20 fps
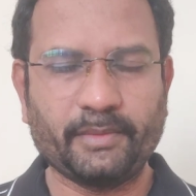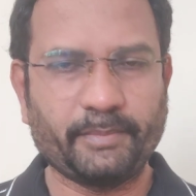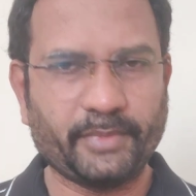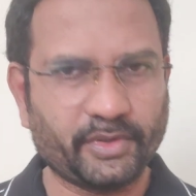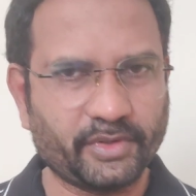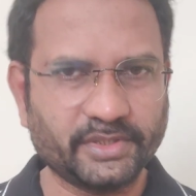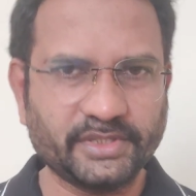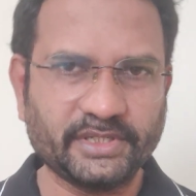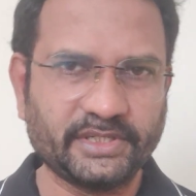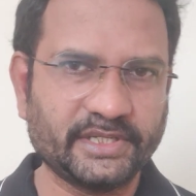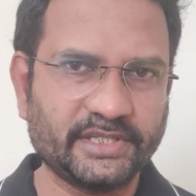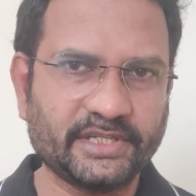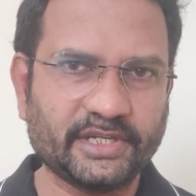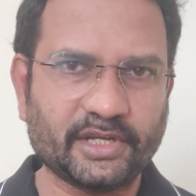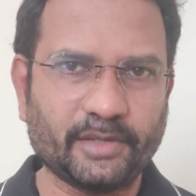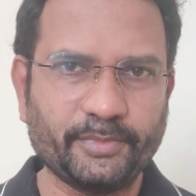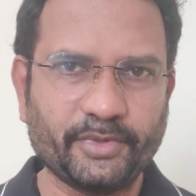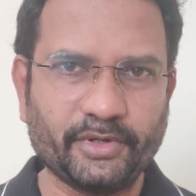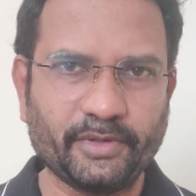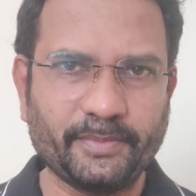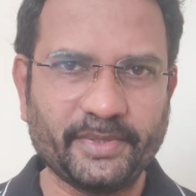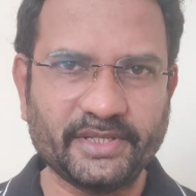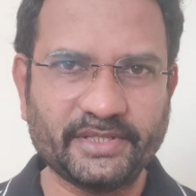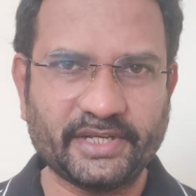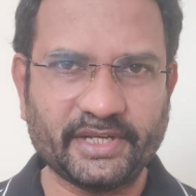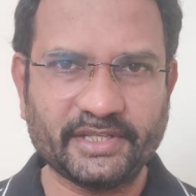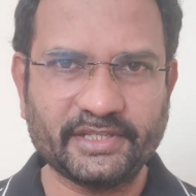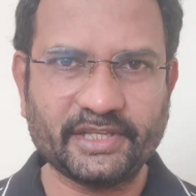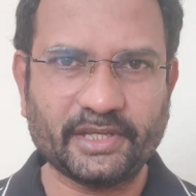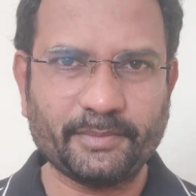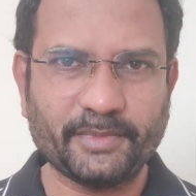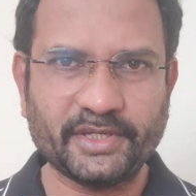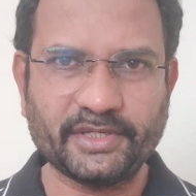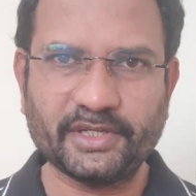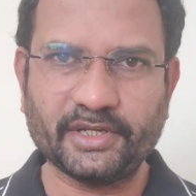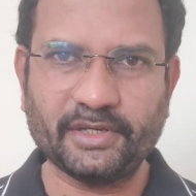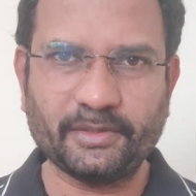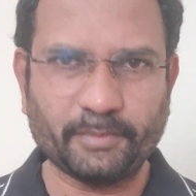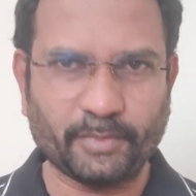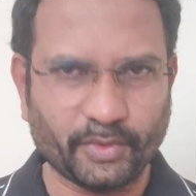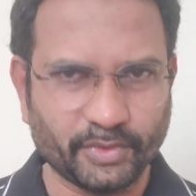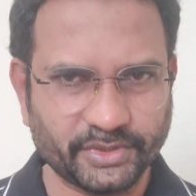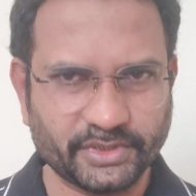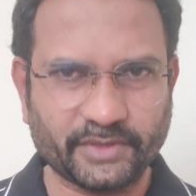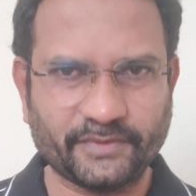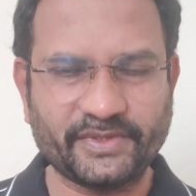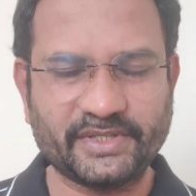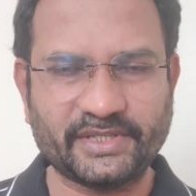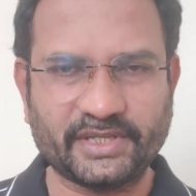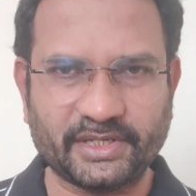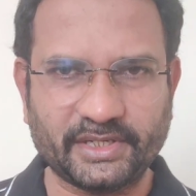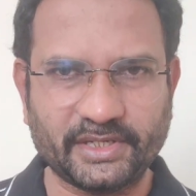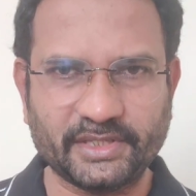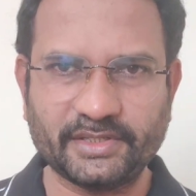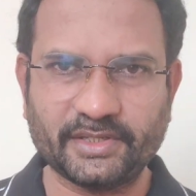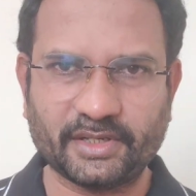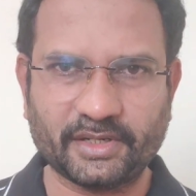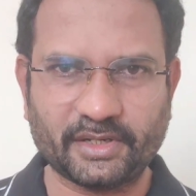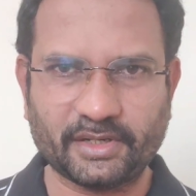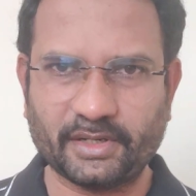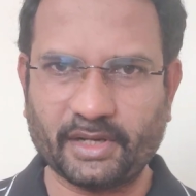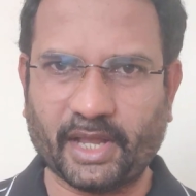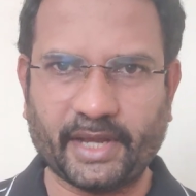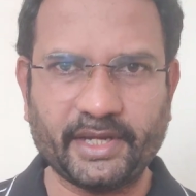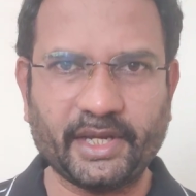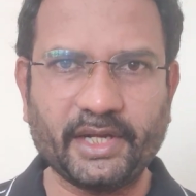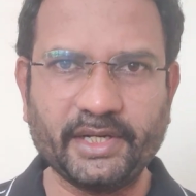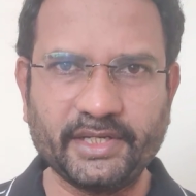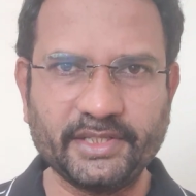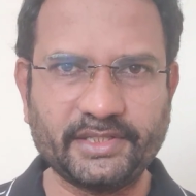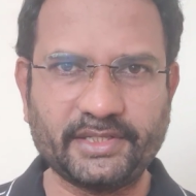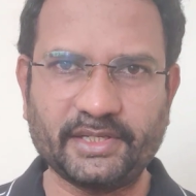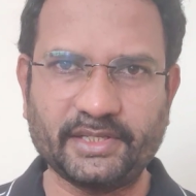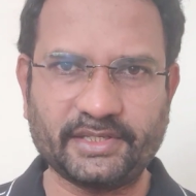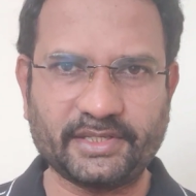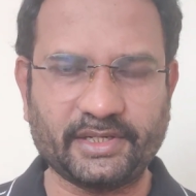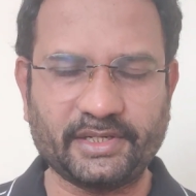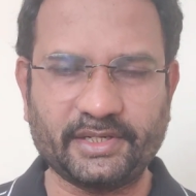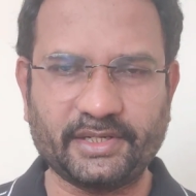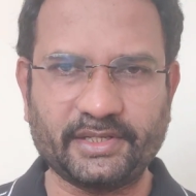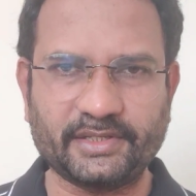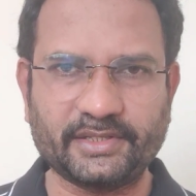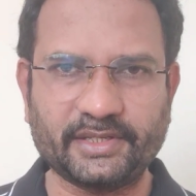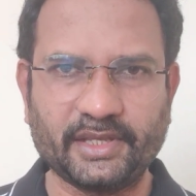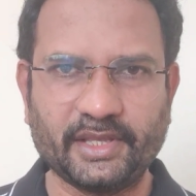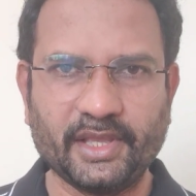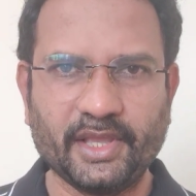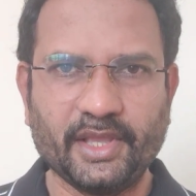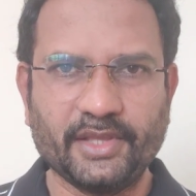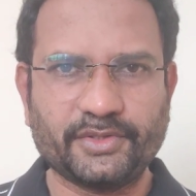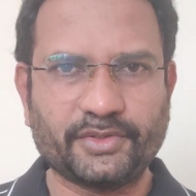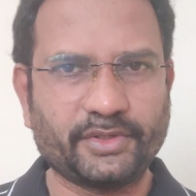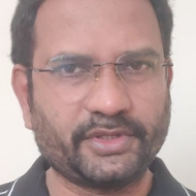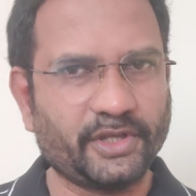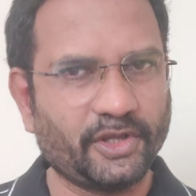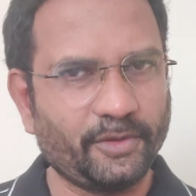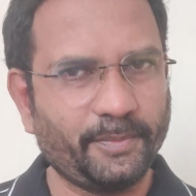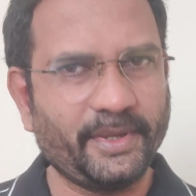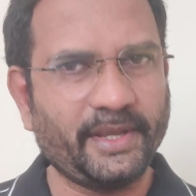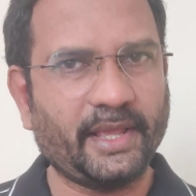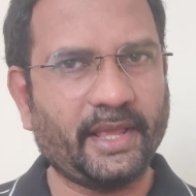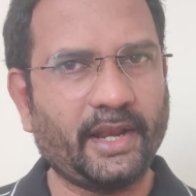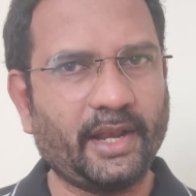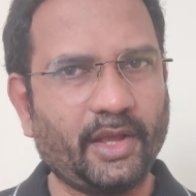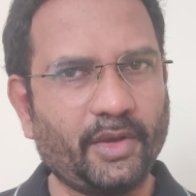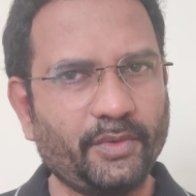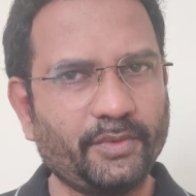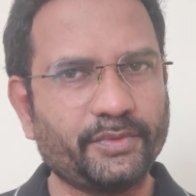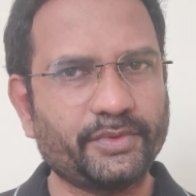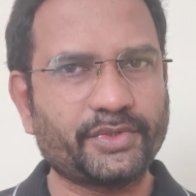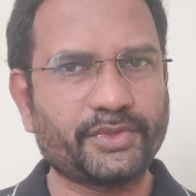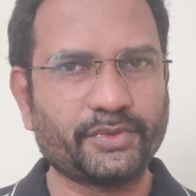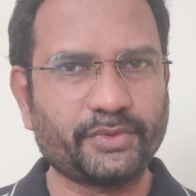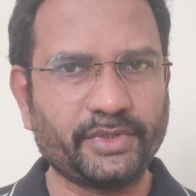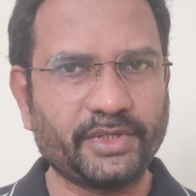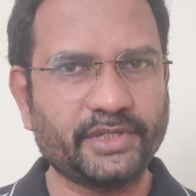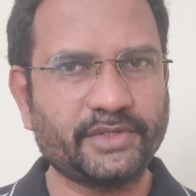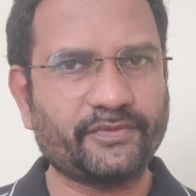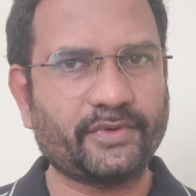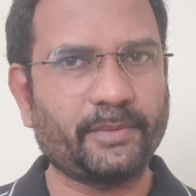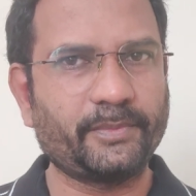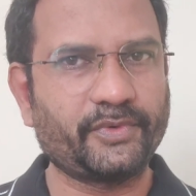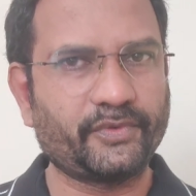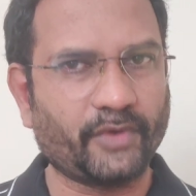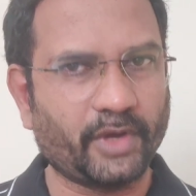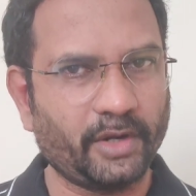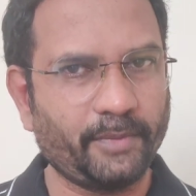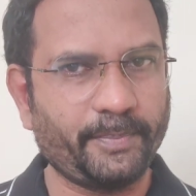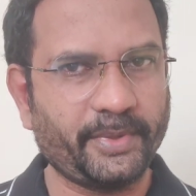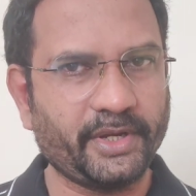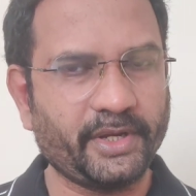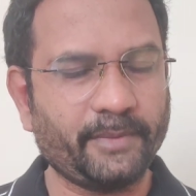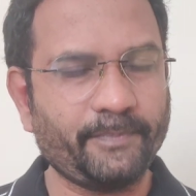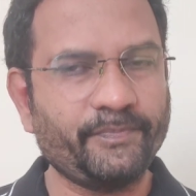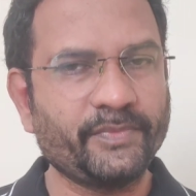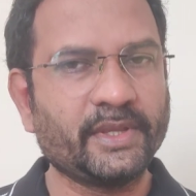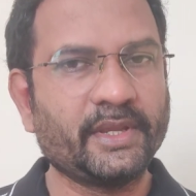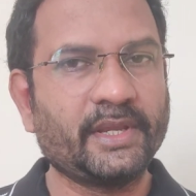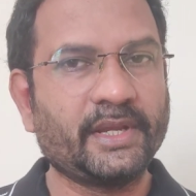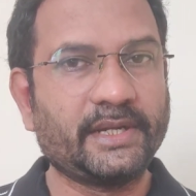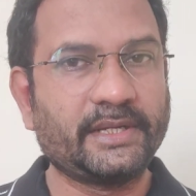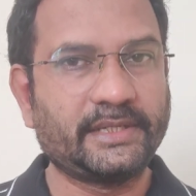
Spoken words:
Because it is a computer-based examination, most of the centers are ION digital centers. So they will be allow students from 12 p.m.